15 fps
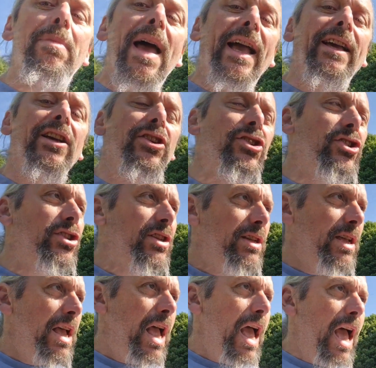peckish,
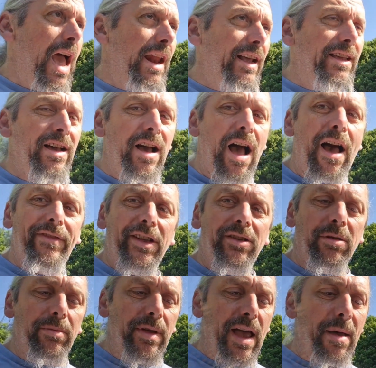and I can't have
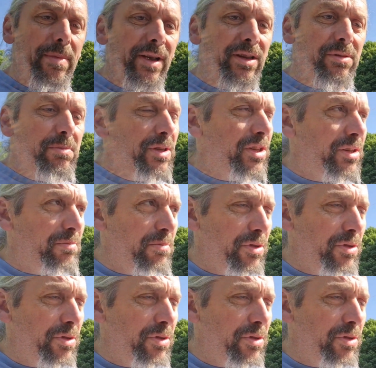it up there because Mrs.